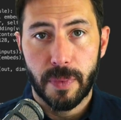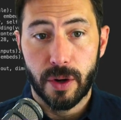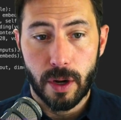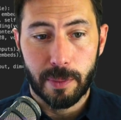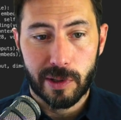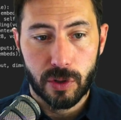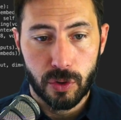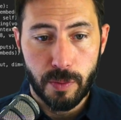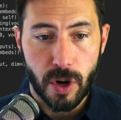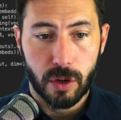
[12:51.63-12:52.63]
their numbers,
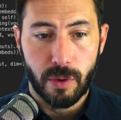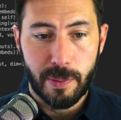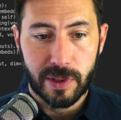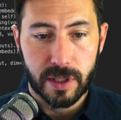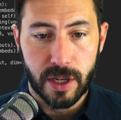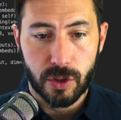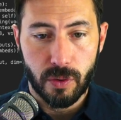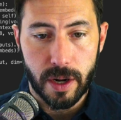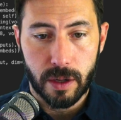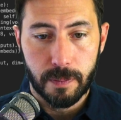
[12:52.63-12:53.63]
numerical representation
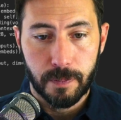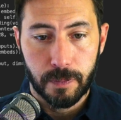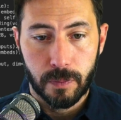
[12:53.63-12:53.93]
right here.